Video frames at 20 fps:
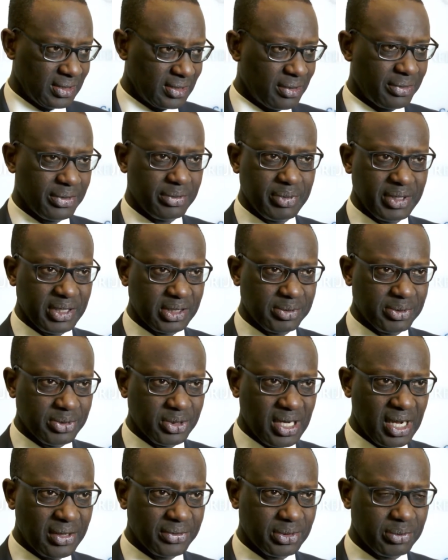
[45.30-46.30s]
current management
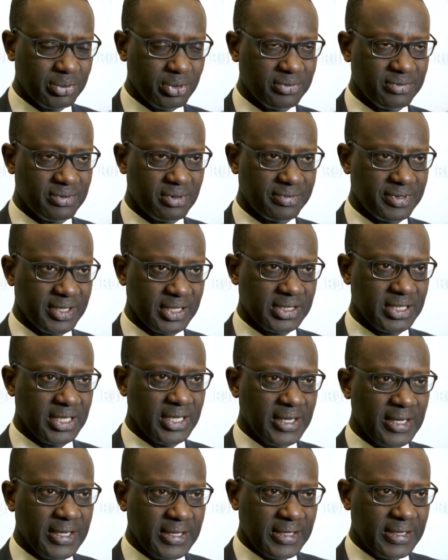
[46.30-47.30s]
accountable for that.
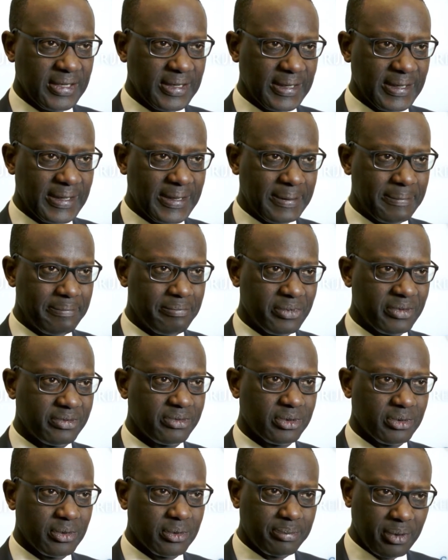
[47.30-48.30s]
Um,
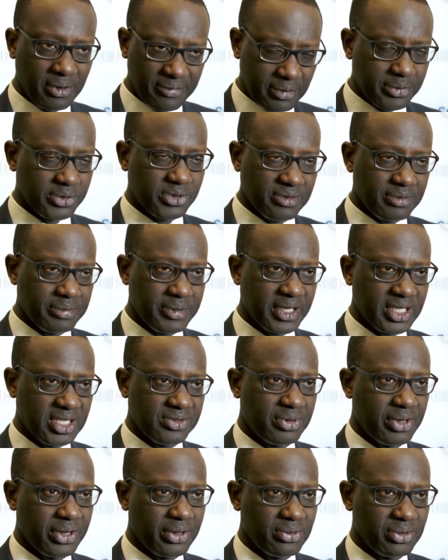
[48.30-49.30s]
the performance of the bank is
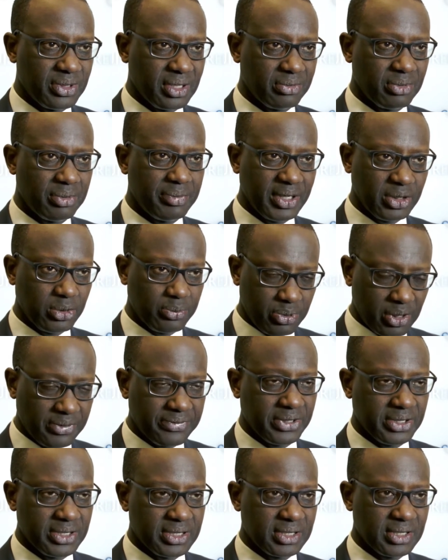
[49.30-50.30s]
very good, and we made a
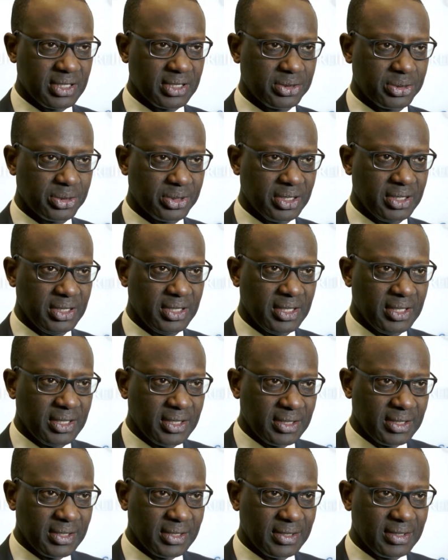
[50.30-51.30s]
profit, actually.
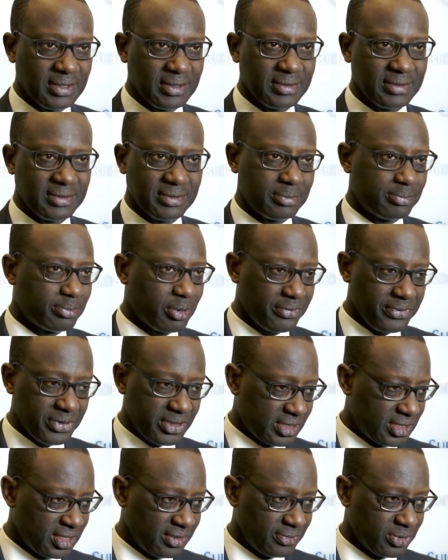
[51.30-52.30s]
Uh,
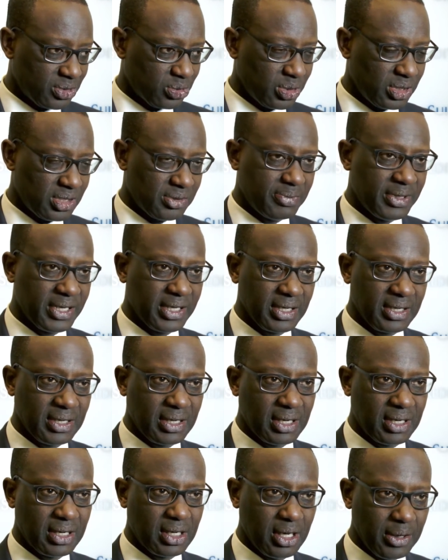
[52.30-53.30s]
profits in the Swiss bank
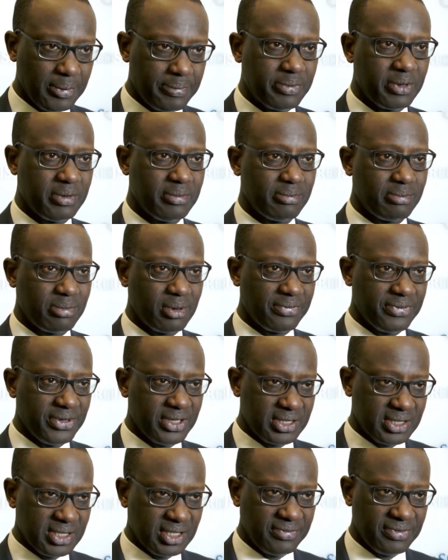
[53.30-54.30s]
are up.
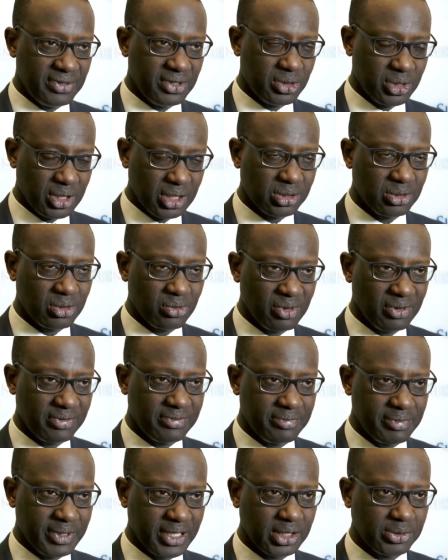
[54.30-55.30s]
Profits in the international
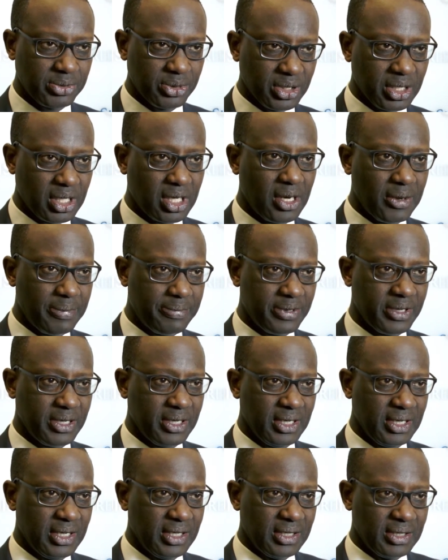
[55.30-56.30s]
wealth management are up.
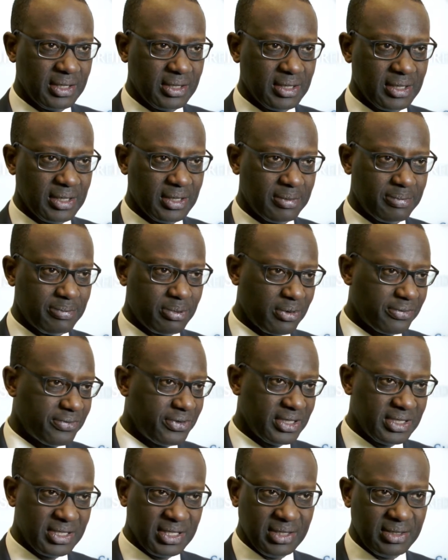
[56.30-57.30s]
Uh,
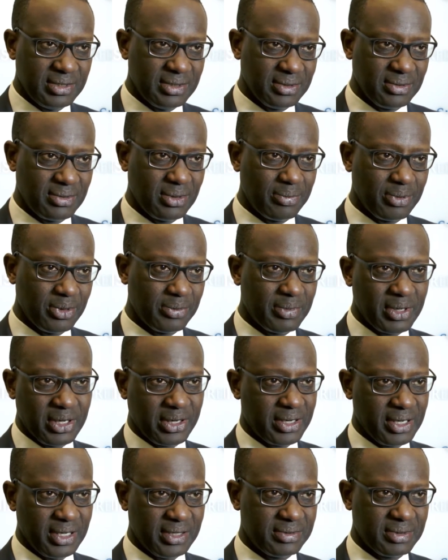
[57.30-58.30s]
profits in global
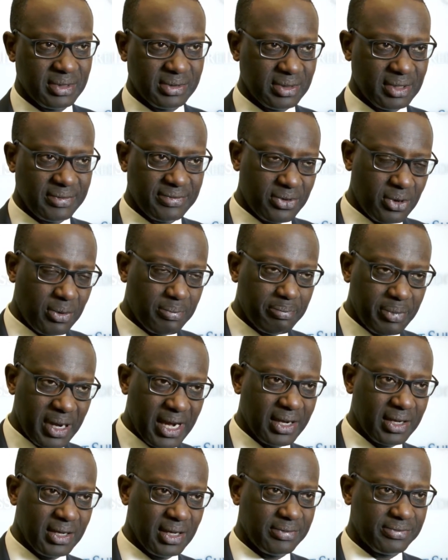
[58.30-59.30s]
market have come
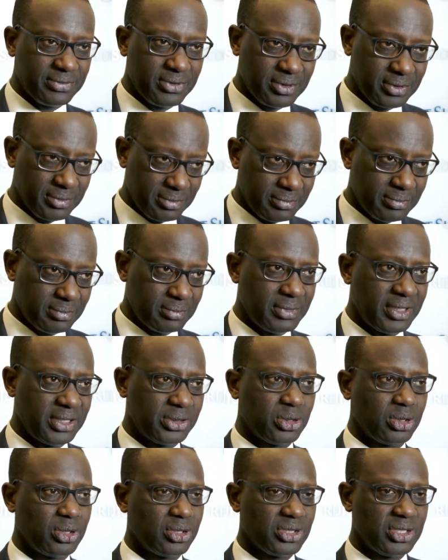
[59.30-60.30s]
back after
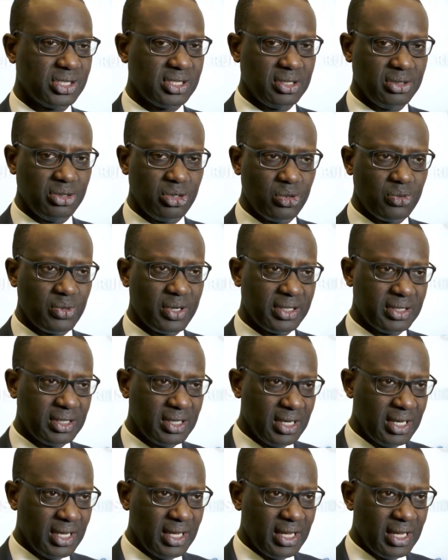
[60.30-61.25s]
major losses in Q one.